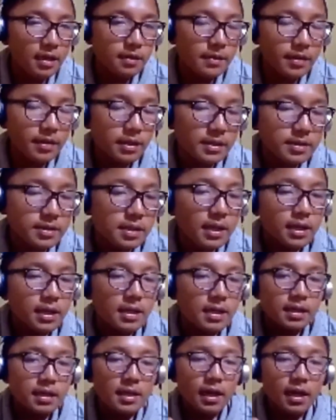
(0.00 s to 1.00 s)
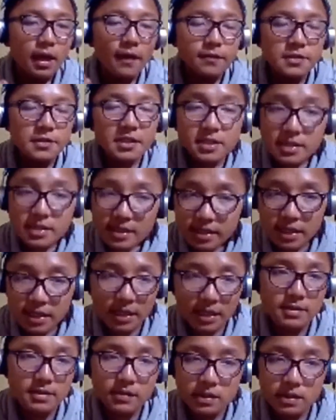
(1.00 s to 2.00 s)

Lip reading: Because after 6,